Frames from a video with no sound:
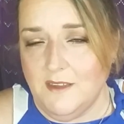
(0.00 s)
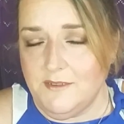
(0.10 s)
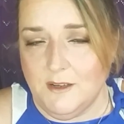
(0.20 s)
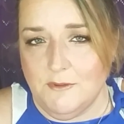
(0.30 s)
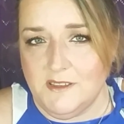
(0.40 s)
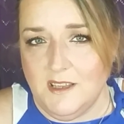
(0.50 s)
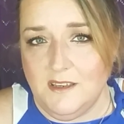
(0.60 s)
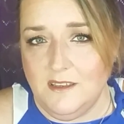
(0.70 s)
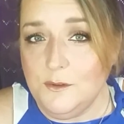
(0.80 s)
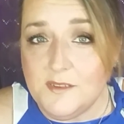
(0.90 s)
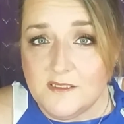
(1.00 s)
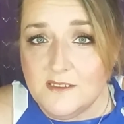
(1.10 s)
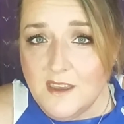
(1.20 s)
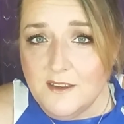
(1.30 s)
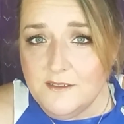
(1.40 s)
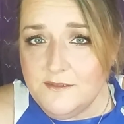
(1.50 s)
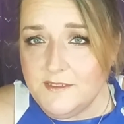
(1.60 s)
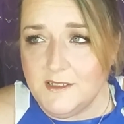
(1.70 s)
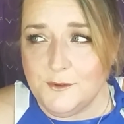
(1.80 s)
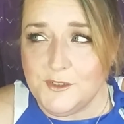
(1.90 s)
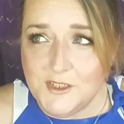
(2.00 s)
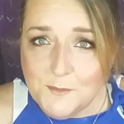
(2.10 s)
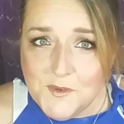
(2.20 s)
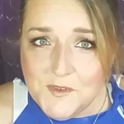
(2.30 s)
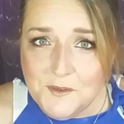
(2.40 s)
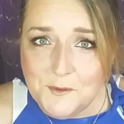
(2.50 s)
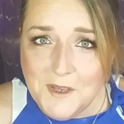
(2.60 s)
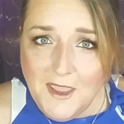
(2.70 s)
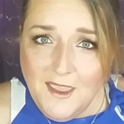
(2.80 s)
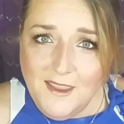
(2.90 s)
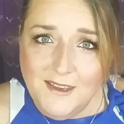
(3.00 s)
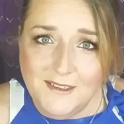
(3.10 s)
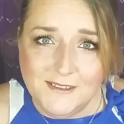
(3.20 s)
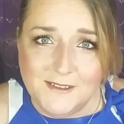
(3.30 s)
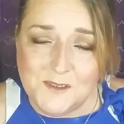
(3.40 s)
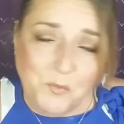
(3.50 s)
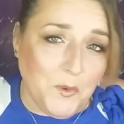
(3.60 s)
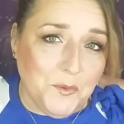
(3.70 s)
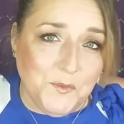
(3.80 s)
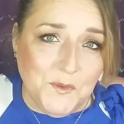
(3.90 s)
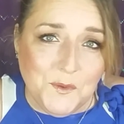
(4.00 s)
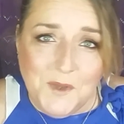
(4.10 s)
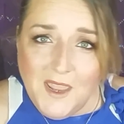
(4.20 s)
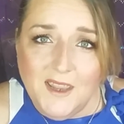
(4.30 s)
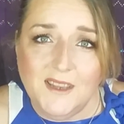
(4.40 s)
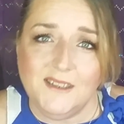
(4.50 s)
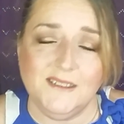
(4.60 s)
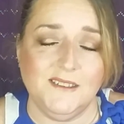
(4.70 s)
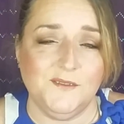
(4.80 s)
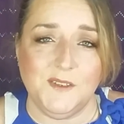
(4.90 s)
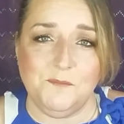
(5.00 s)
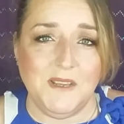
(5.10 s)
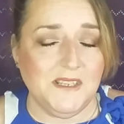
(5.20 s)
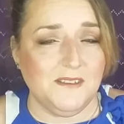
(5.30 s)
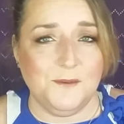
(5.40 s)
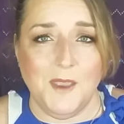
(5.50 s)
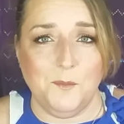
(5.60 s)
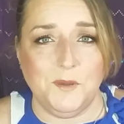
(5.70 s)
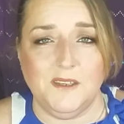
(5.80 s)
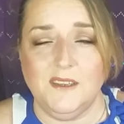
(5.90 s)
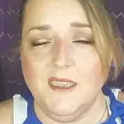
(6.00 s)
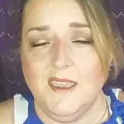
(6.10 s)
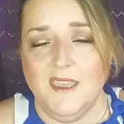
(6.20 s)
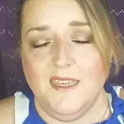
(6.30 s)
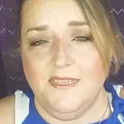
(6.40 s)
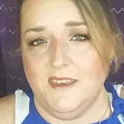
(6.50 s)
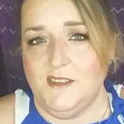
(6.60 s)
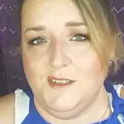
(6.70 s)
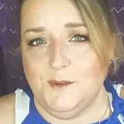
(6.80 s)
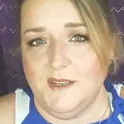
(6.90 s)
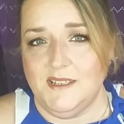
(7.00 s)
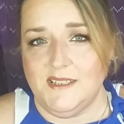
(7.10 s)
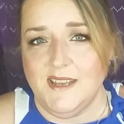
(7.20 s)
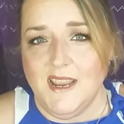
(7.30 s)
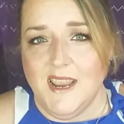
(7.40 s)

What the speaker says: loving what they used to love. You know, shimmer's okay and sparkle's okay, and if it makes you happy, then do it.